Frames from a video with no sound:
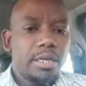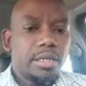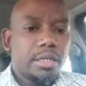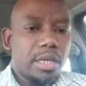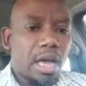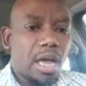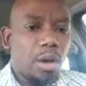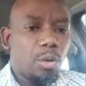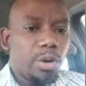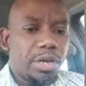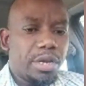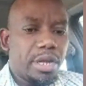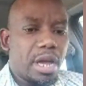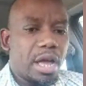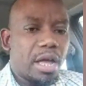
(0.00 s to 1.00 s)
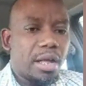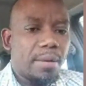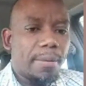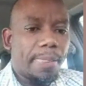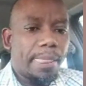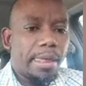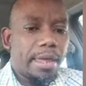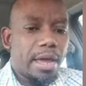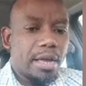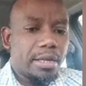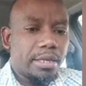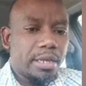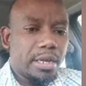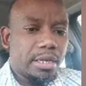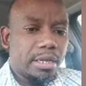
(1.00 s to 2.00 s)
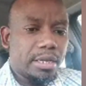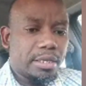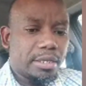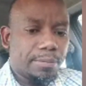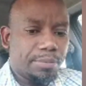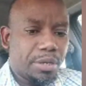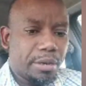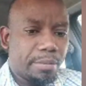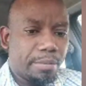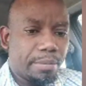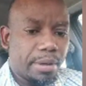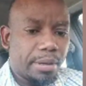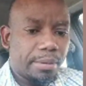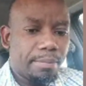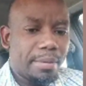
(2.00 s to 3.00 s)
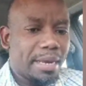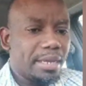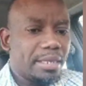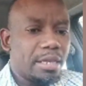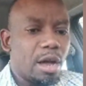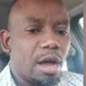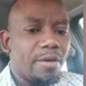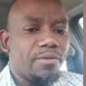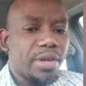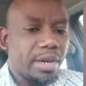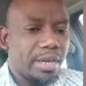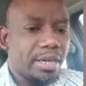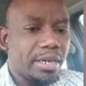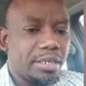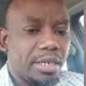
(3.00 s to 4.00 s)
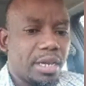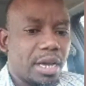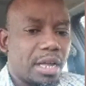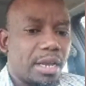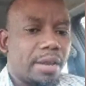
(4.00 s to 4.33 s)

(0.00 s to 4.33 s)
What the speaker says: tsa kgwedi ya September. Malatsi a very critical,